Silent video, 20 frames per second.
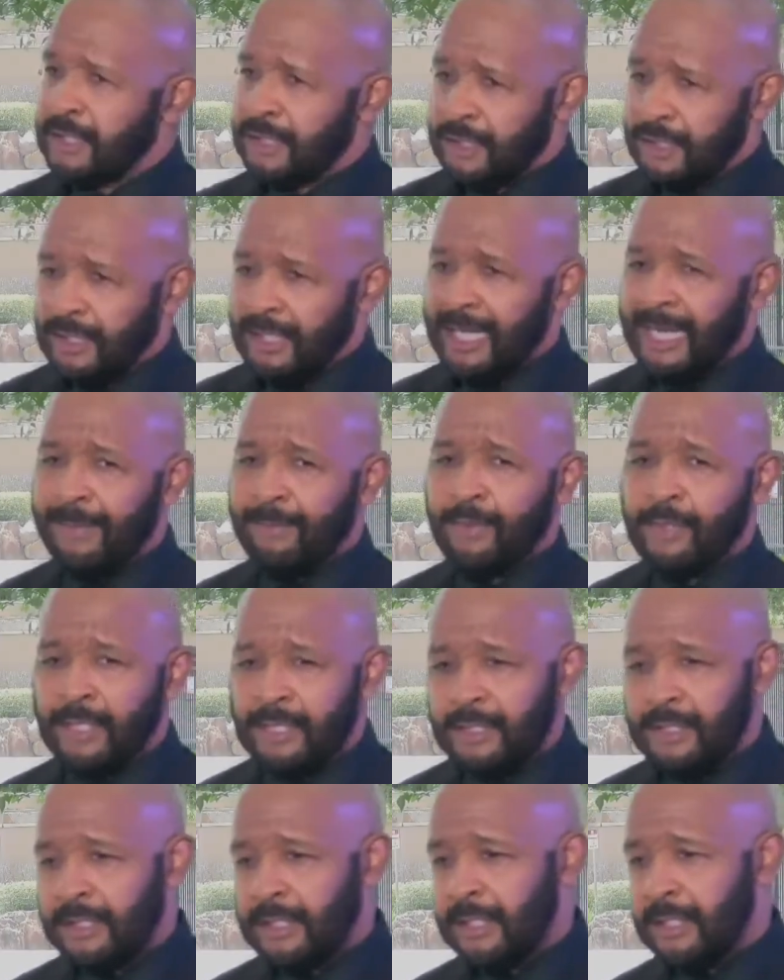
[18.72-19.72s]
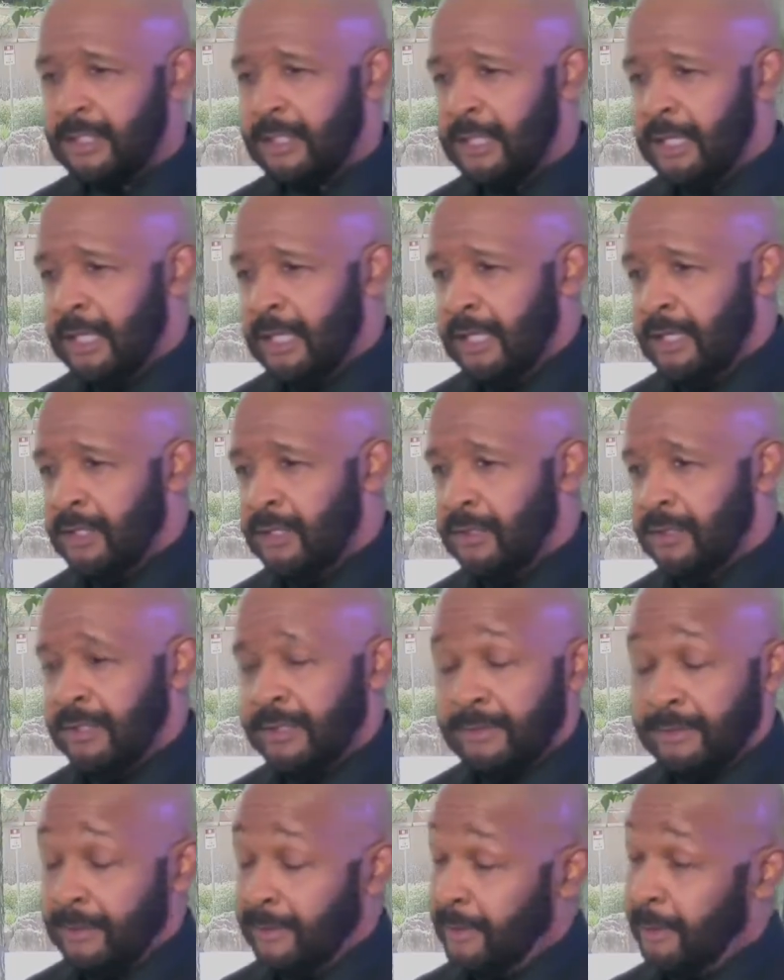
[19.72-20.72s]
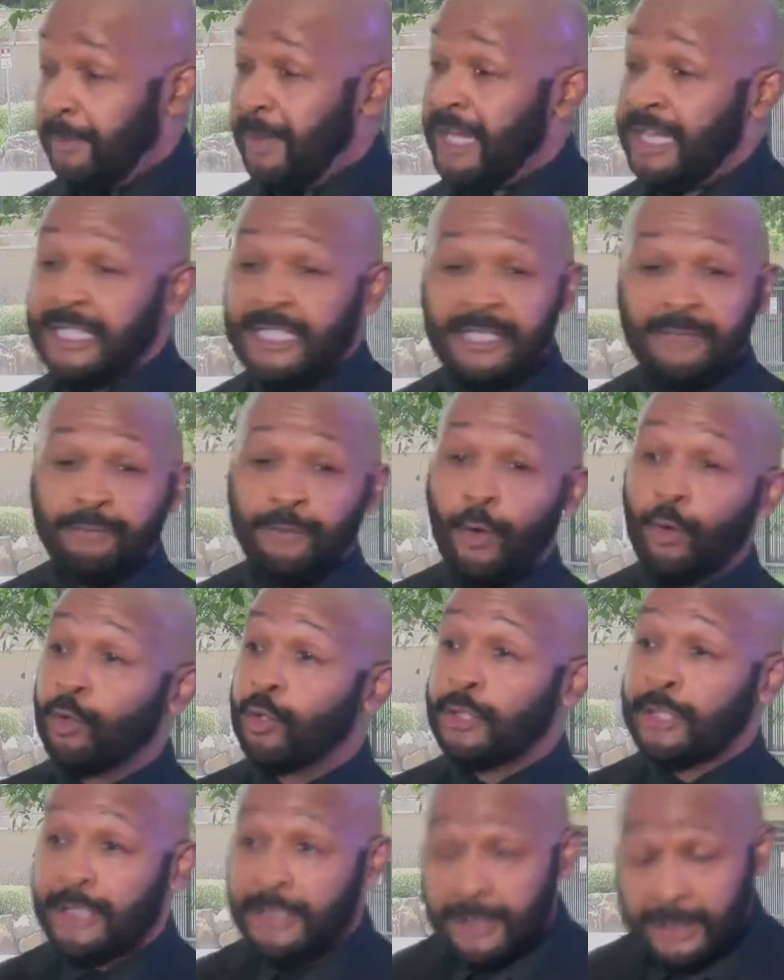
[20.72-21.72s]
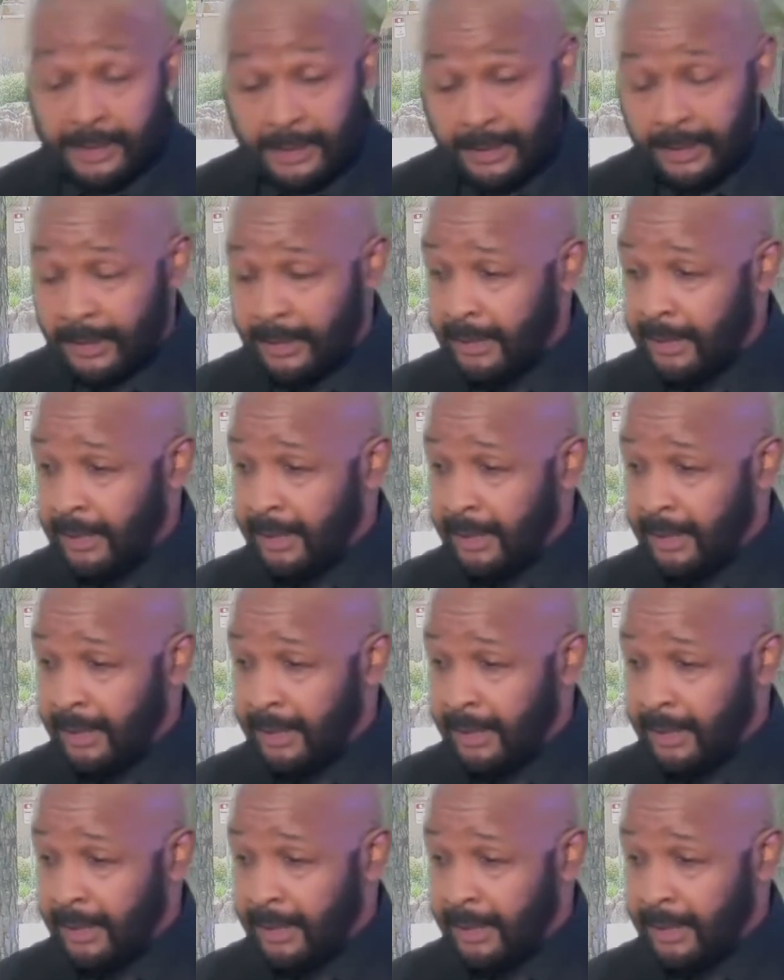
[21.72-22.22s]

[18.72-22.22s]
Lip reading: see is glamour. They see an amazing vocalist.